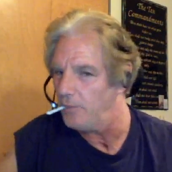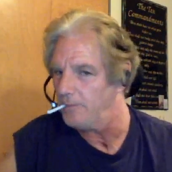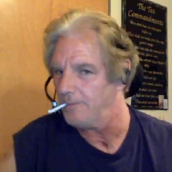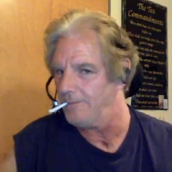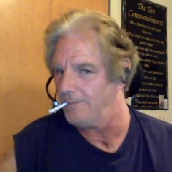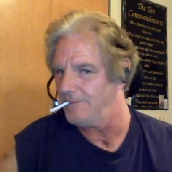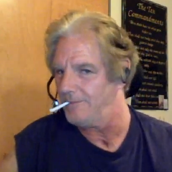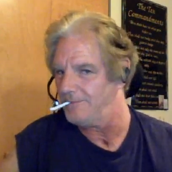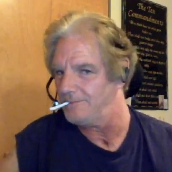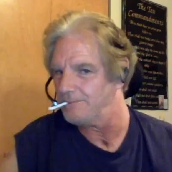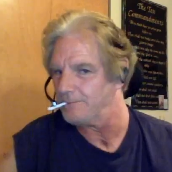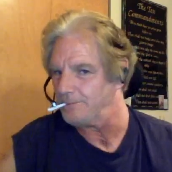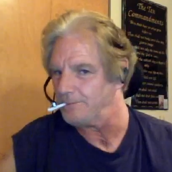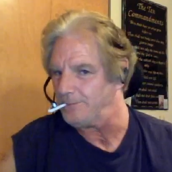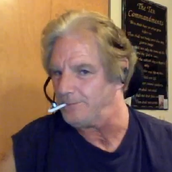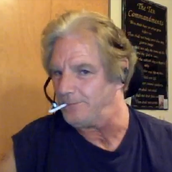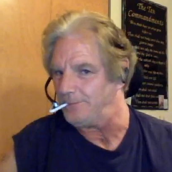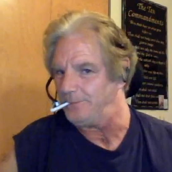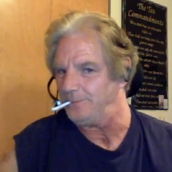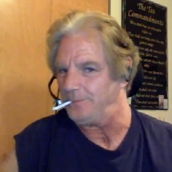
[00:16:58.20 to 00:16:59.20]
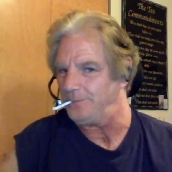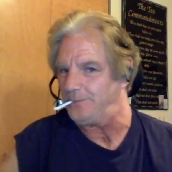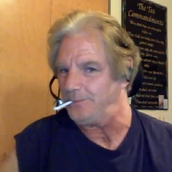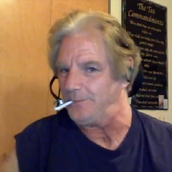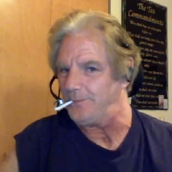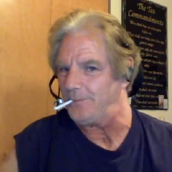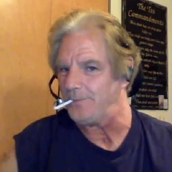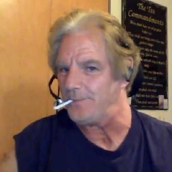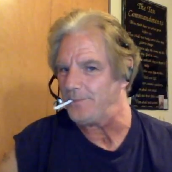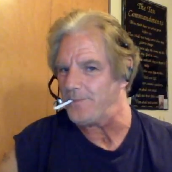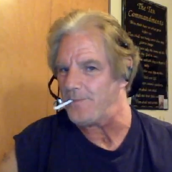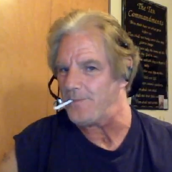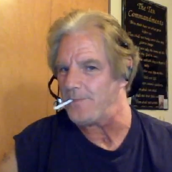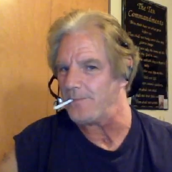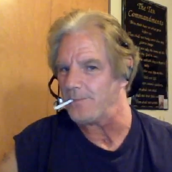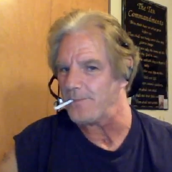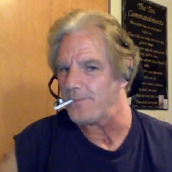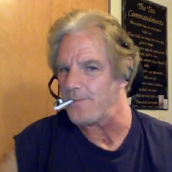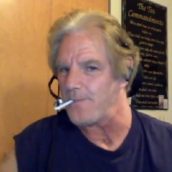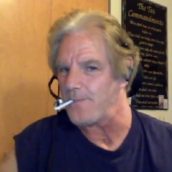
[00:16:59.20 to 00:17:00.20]

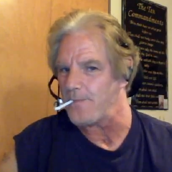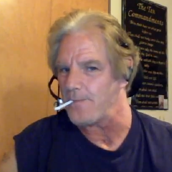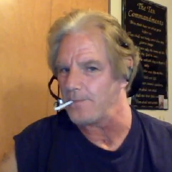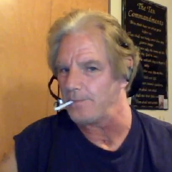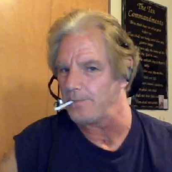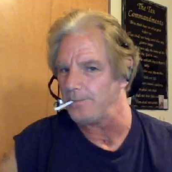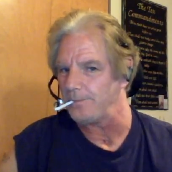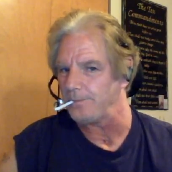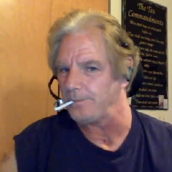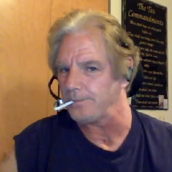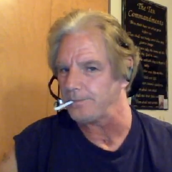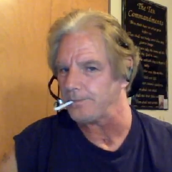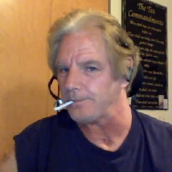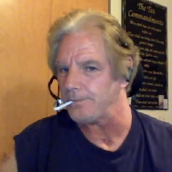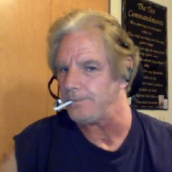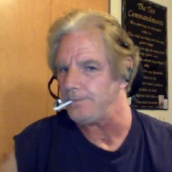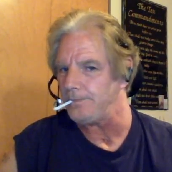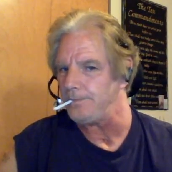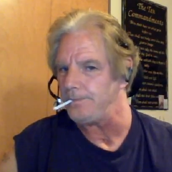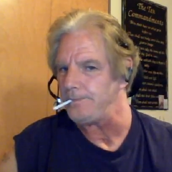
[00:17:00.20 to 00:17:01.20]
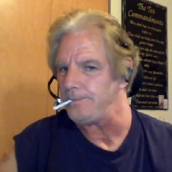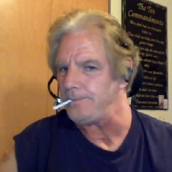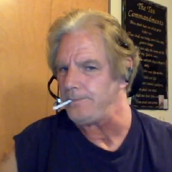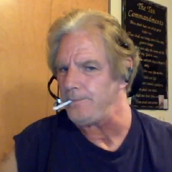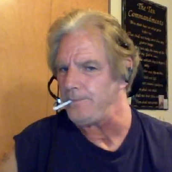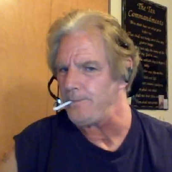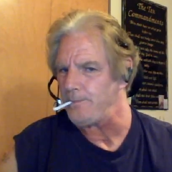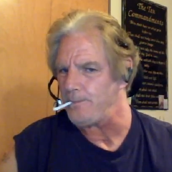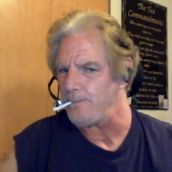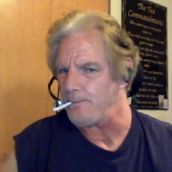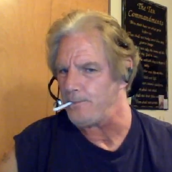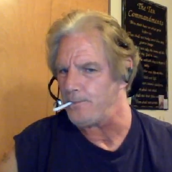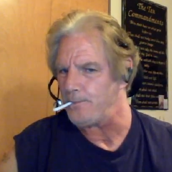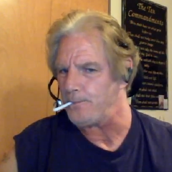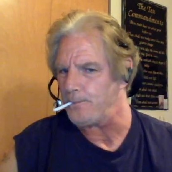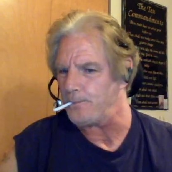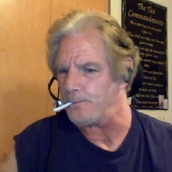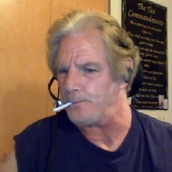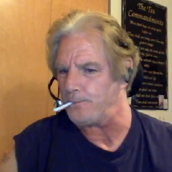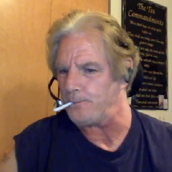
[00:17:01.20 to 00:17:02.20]

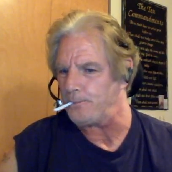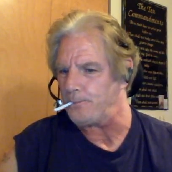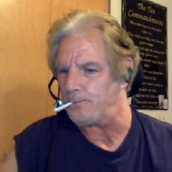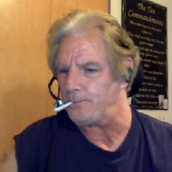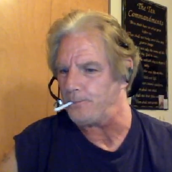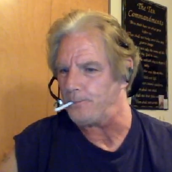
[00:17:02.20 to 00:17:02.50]
[no speech]